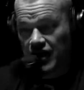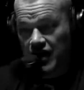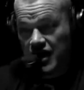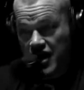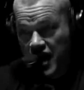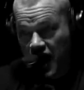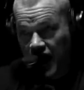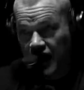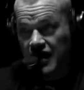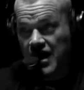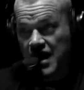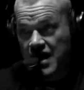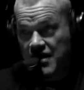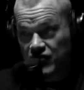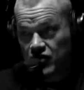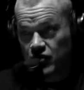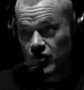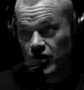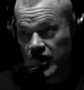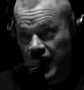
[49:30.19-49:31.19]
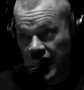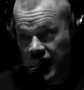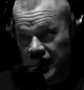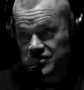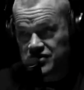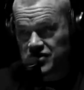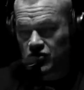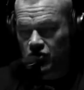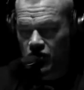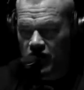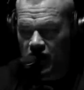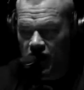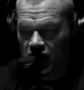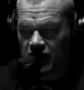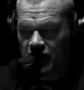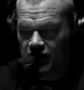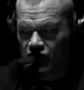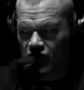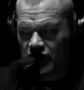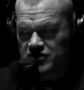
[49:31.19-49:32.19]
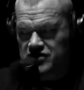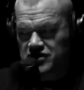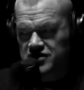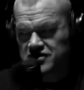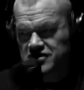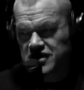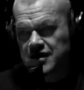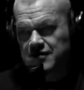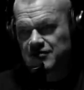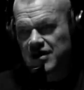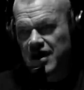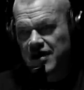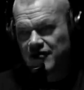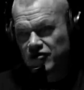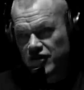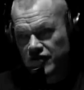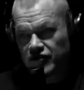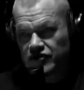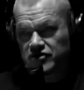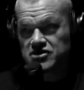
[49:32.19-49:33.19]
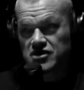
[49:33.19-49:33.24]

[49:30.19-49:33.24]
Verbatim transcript: And not everyone has it, or not everyone has the same level of it.